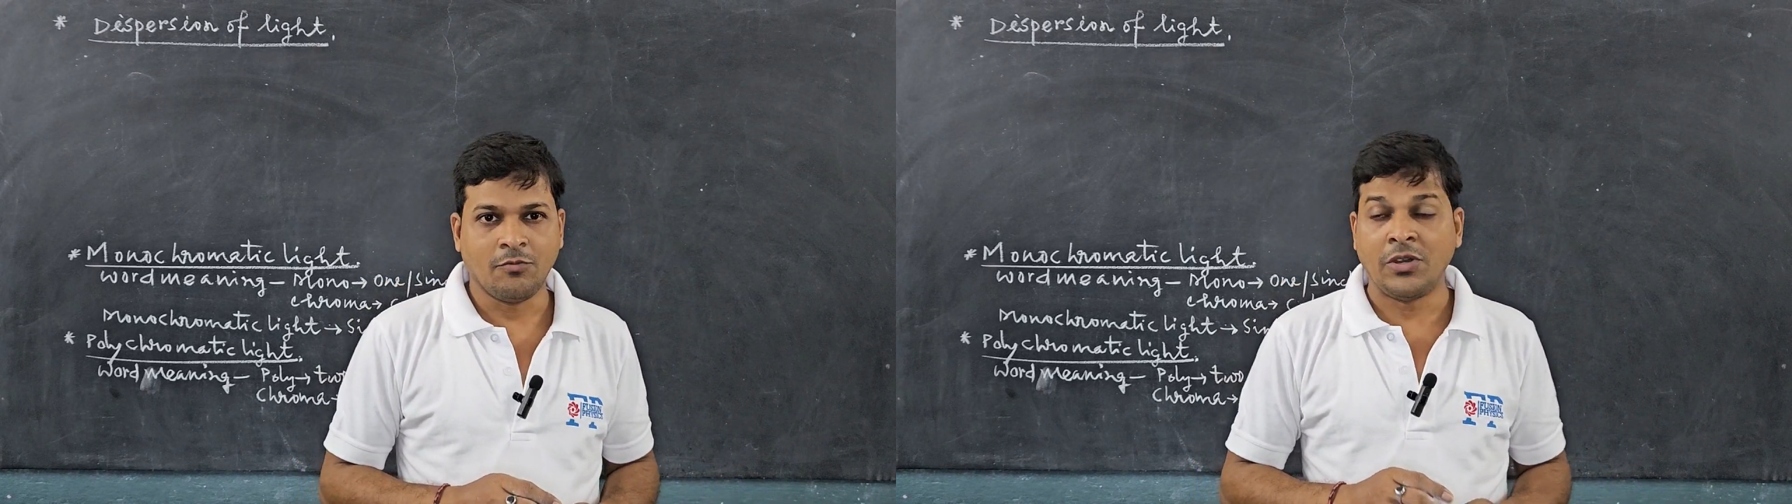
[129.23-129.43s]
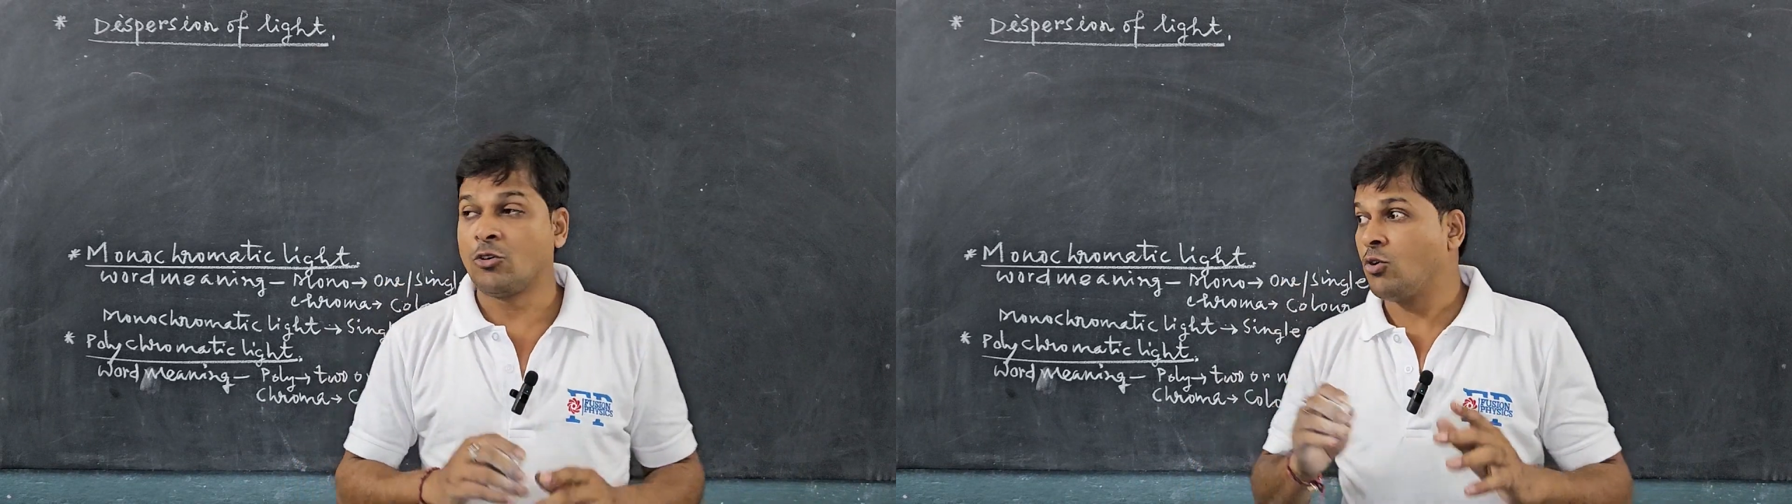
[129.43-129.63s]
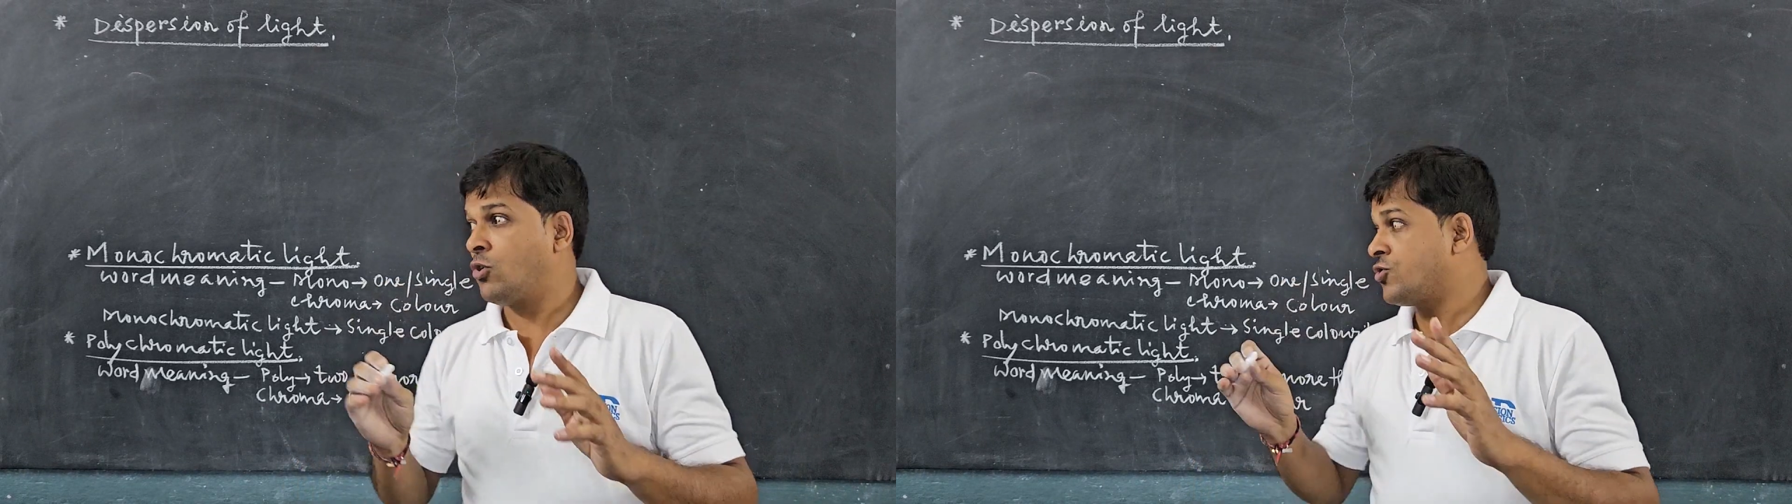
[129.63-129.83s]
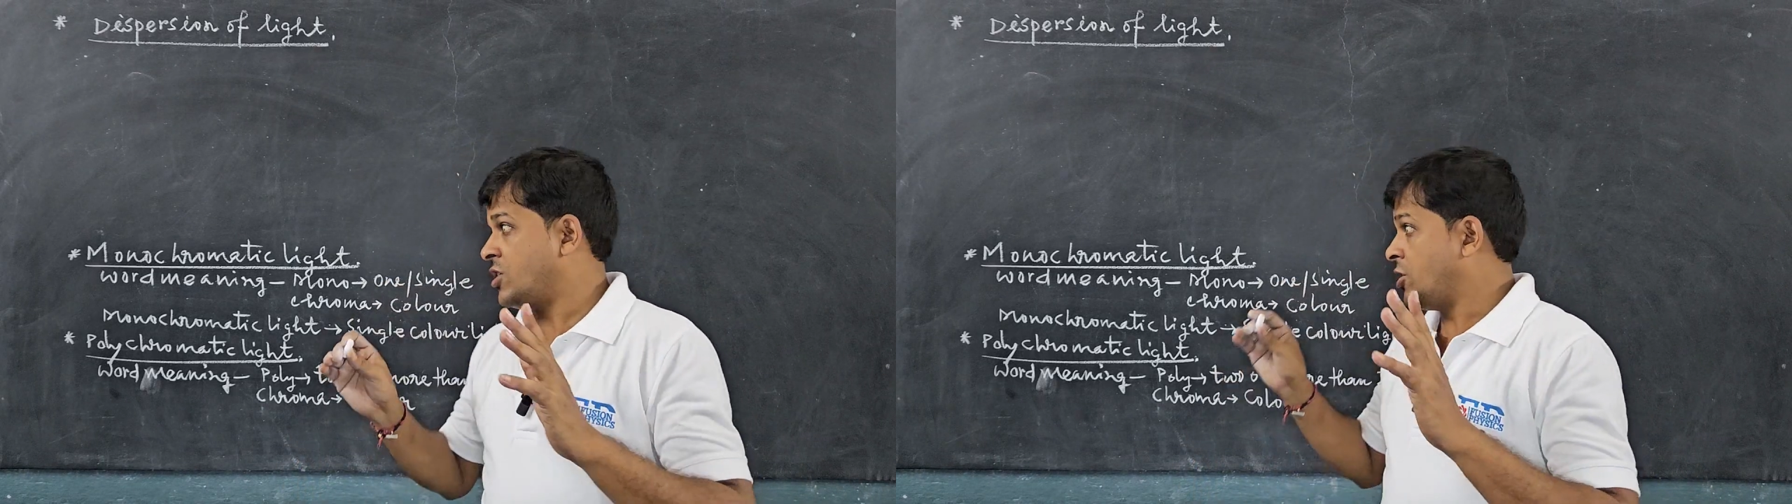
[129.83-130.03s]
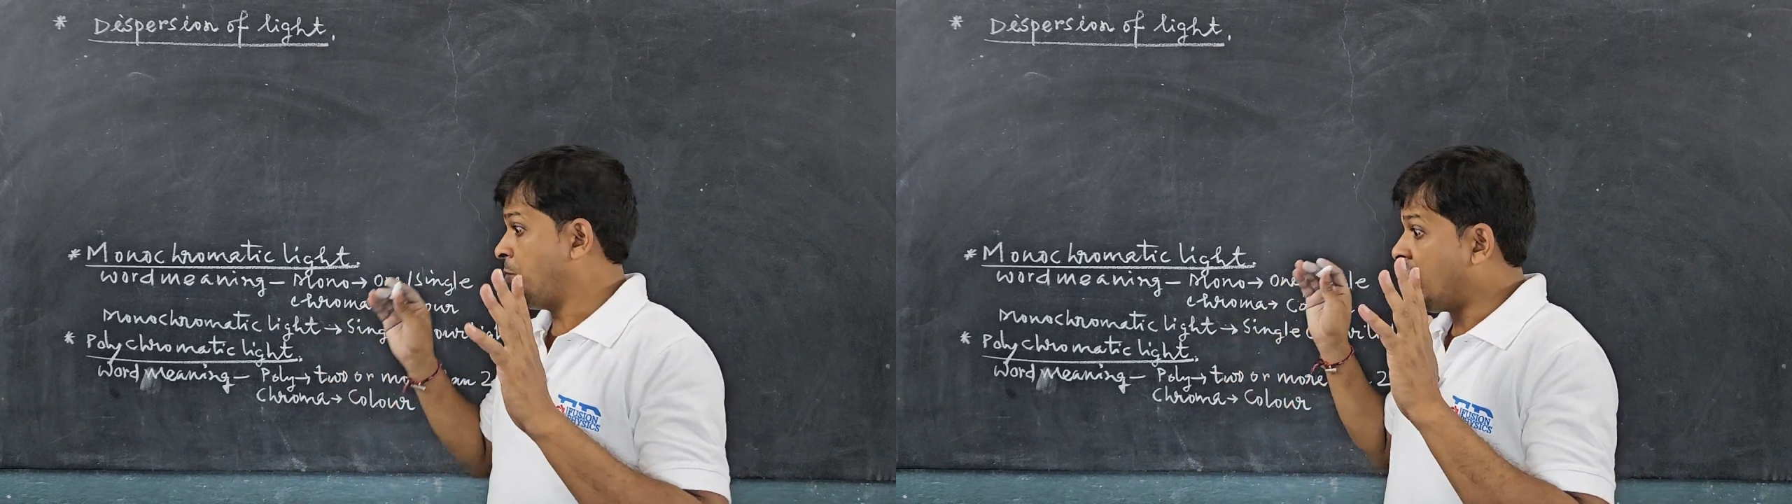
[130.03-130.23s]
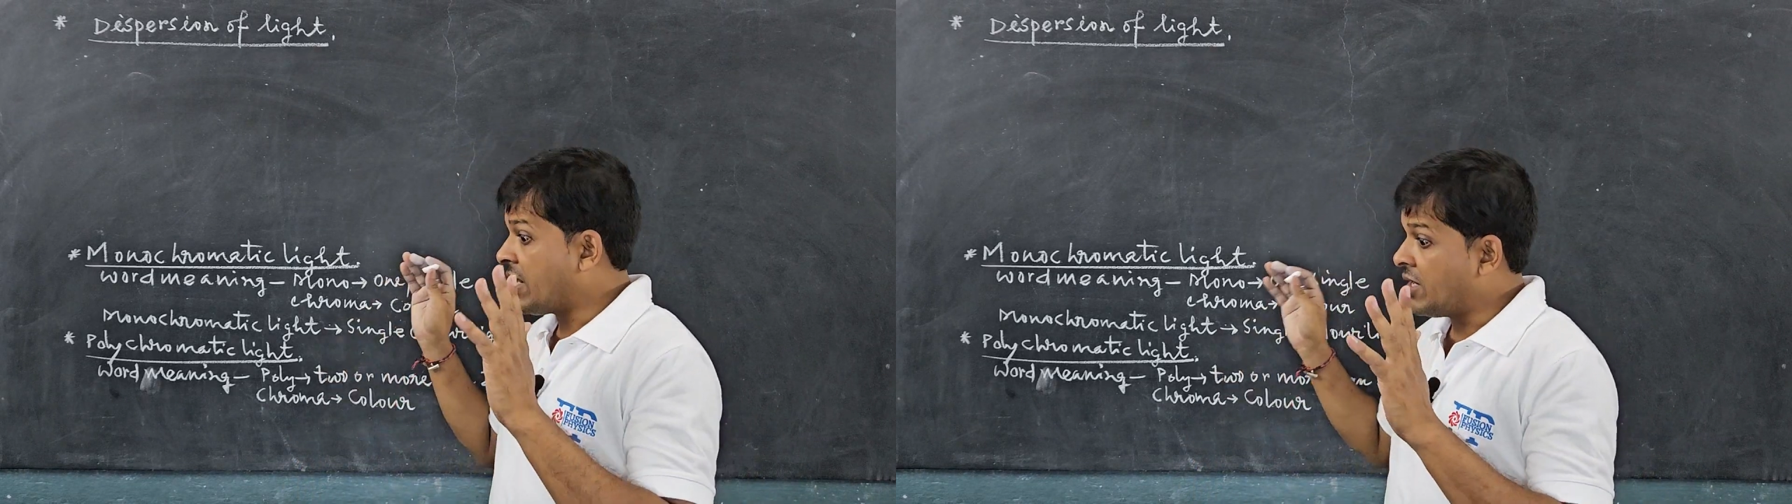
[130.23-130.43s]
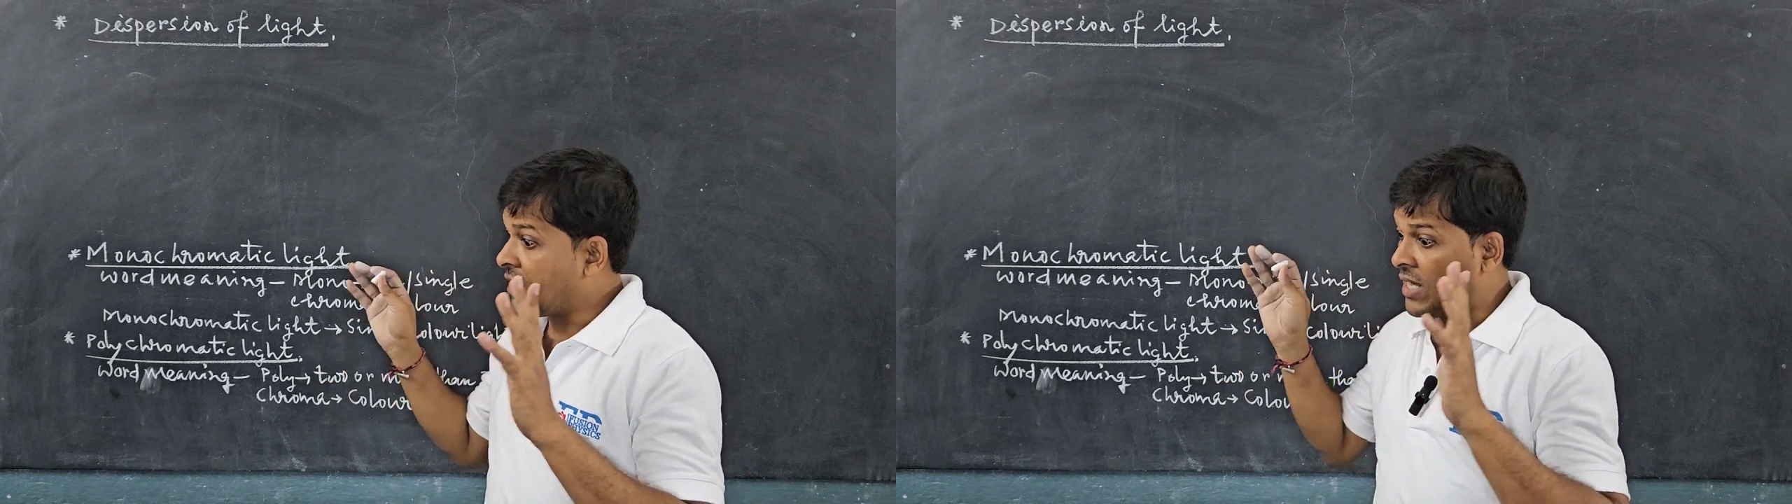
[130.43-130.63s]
Because the different